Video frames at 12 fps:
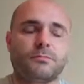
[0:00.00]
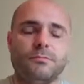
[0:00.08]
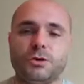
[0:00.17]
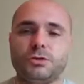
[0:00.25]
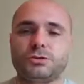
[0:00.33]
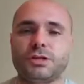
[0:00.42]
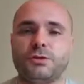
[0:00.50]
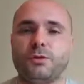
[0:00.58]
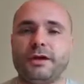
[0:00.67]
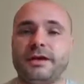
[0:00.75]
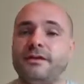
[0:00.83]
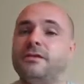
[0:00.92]
most of the
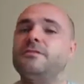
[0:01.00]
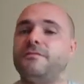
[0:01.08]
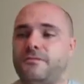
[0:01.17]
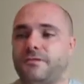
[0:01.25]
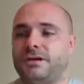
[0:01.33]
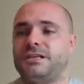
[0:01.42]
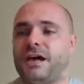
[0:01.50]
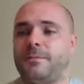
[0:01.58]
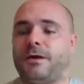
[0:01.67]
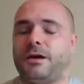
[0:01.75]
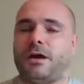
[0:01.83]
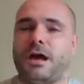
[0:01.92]
way. For a time,
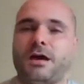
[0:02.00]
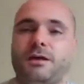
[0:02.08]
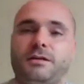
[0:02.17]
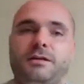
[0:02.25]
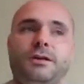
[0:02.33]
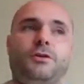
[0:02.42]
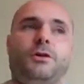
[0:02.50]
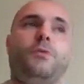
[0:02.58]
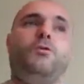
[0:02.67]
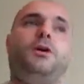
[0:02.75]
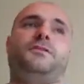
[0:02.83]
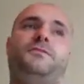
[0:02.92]
I
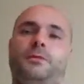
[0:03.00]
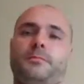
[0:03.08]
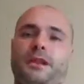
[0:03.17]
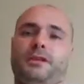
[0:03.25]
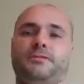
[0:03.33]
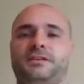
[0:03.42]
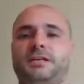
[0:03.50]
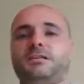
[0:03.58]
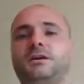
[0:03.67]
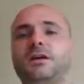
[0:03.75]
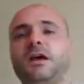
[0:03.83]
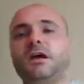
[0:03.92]
worked for them. I loved it.